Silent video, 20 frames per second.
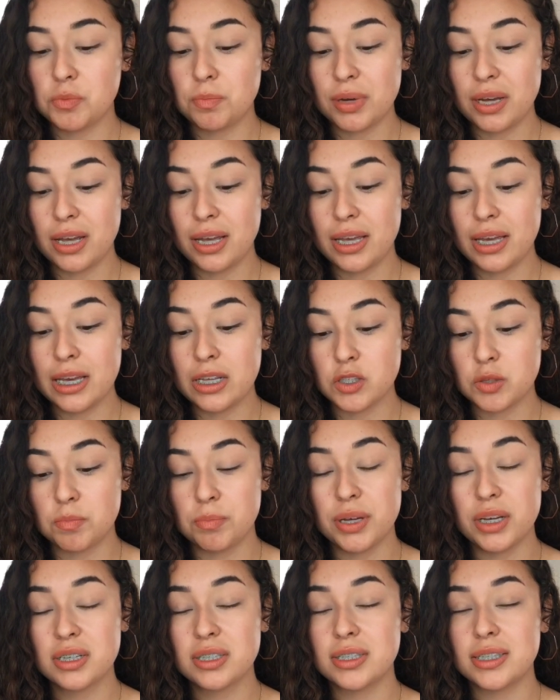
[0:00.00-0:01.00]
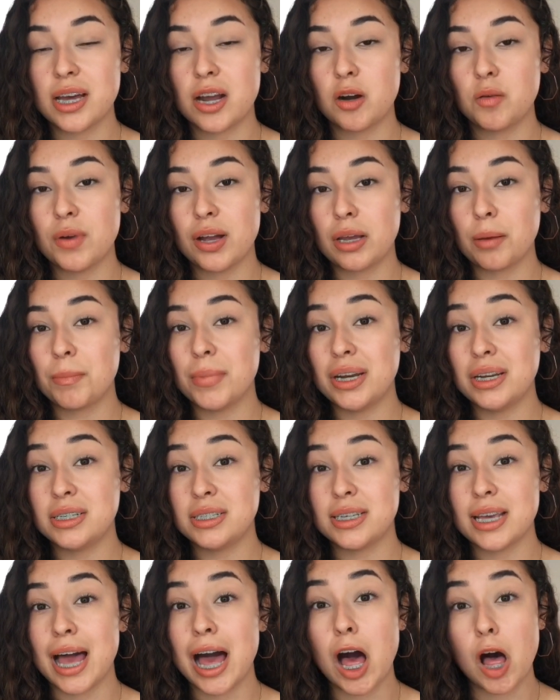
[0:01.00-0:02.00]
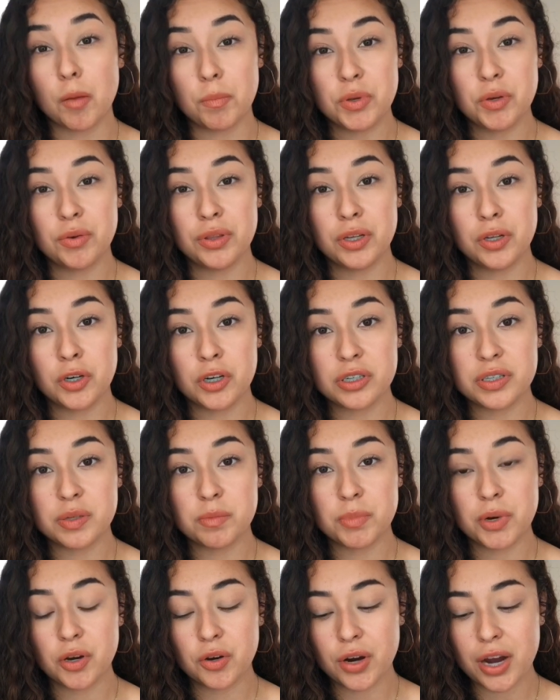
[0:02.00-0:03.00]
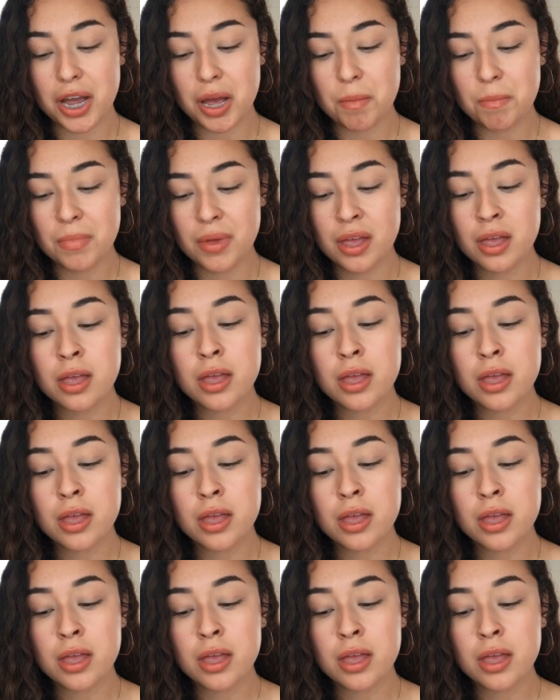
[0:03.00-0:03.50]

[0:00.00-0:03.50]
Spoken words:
but it's books that are recommended to help you in the nursing program.